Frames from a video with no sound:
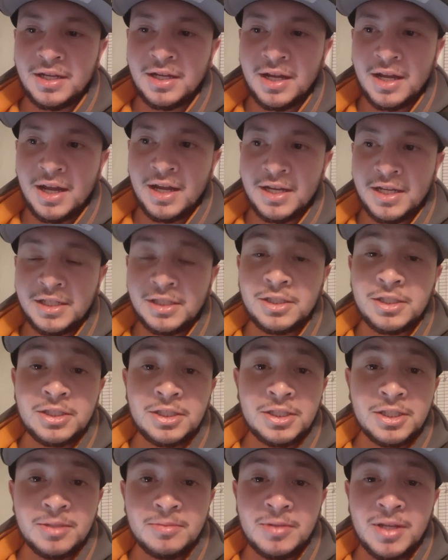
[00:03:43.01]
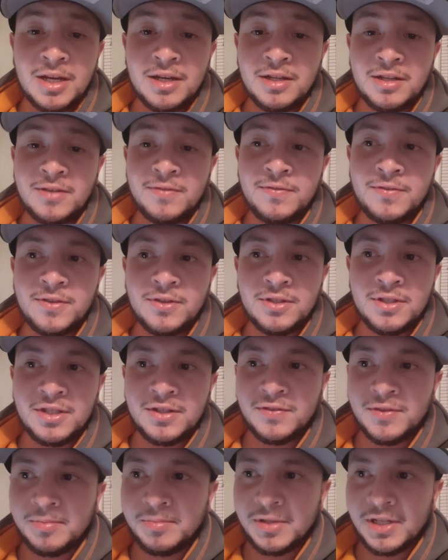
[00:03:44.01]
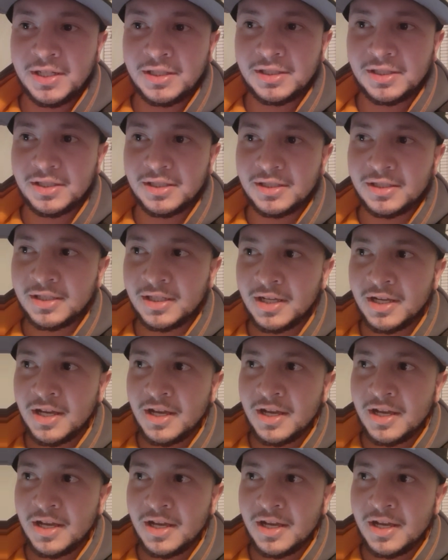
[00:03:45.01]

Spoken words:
internshiped at a few different places,